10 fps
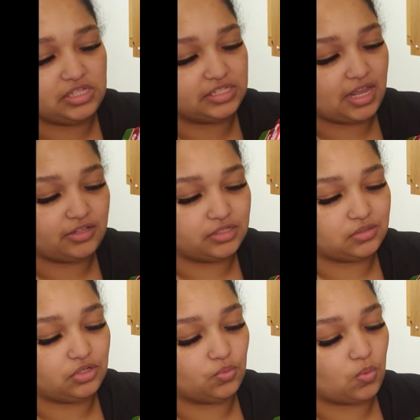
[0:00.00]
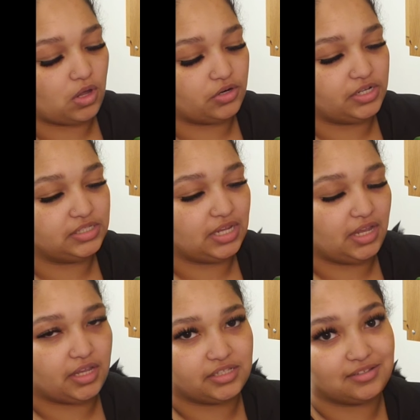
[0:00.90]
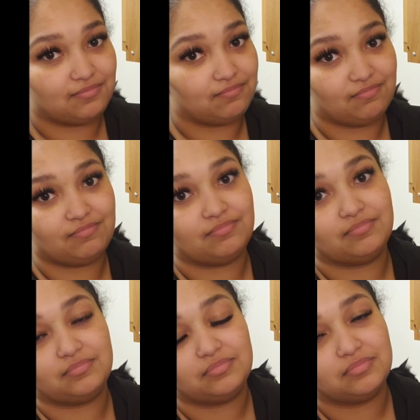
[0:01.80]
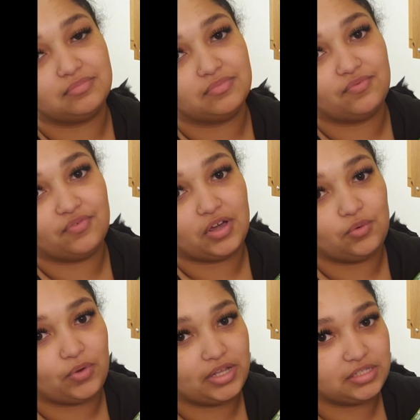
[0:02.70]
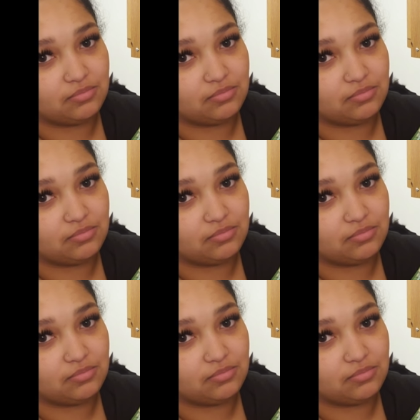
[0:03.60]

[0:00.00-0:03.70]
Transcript: these counts as your water intake. It's a fun way to